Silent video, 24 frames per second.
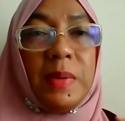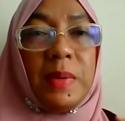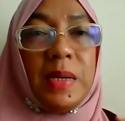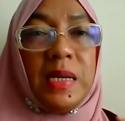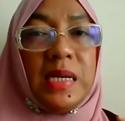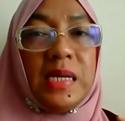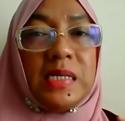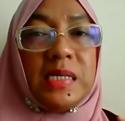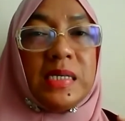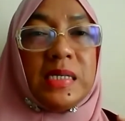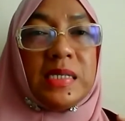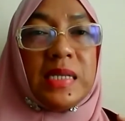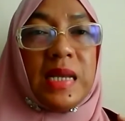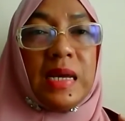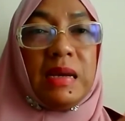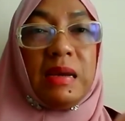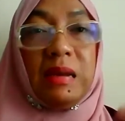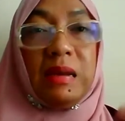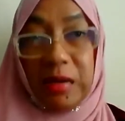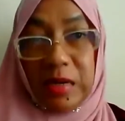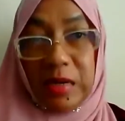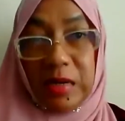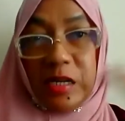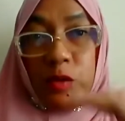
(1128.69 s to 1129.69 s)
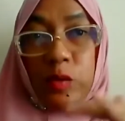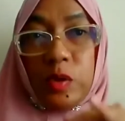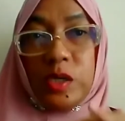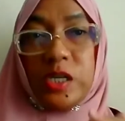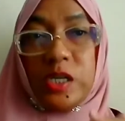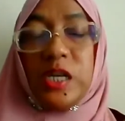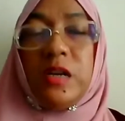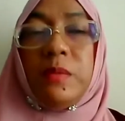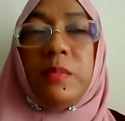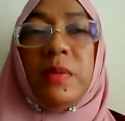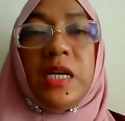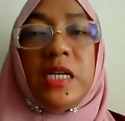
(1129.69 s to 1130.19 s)
police is like in the
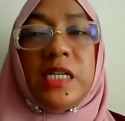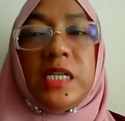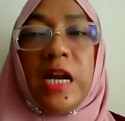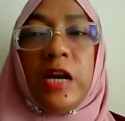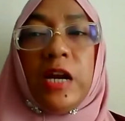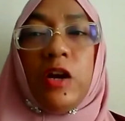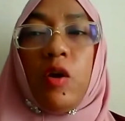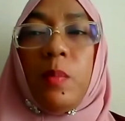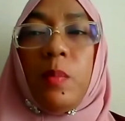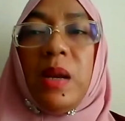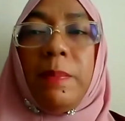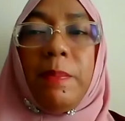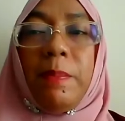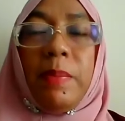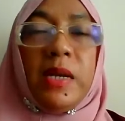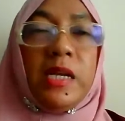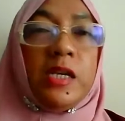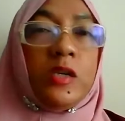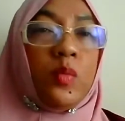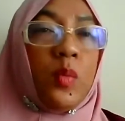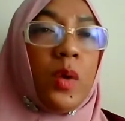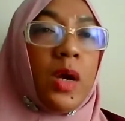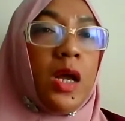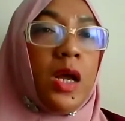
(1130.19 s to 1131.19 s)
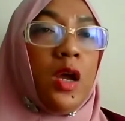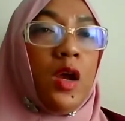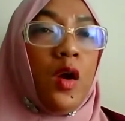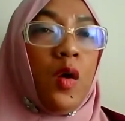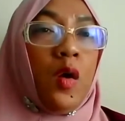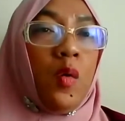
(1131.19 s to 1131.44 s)
situation in Malaysia that normally police will,